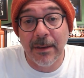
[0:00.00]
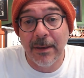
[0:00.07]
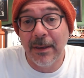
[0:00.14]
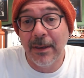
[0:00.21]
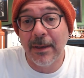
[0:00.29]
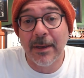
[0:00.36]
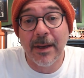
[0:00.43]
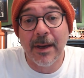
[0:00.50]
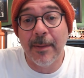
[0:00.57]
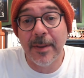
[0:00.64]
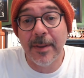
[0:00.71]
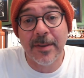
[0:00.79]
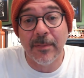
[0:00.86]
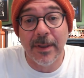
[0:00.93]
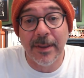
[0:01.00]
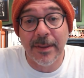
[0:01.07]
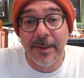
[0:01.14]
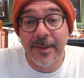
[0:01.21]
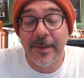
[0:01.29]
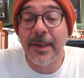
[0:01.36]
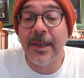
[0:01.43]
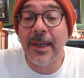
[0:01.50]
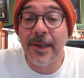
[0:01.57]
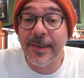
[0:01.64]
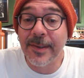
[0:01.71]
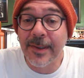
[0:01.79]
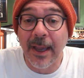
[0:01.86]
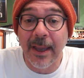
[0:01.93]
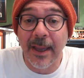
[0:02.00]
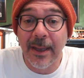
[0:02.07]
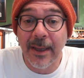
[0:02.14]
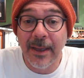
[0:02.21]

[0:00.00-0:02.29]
yeah, comics are with us and they're going to stay.